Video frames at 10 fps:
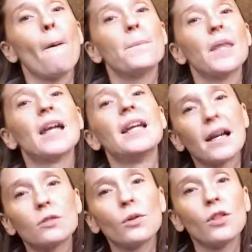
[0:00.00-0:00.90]

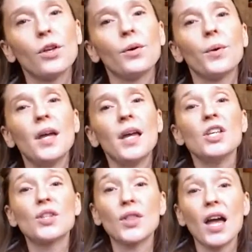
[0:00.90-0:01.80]
connect with you
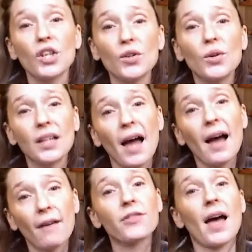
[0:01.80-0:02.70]
so that you can
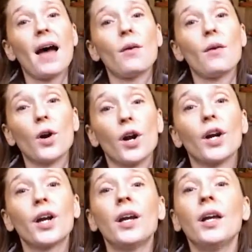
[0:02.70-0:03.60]
have that
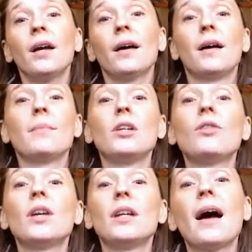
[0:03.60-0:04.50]
work and you
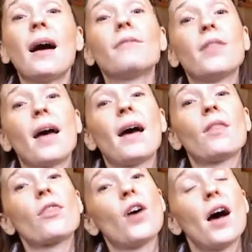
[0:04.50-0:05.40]
can have that
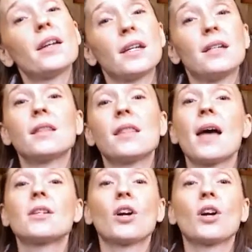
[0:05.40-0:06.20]
thought and that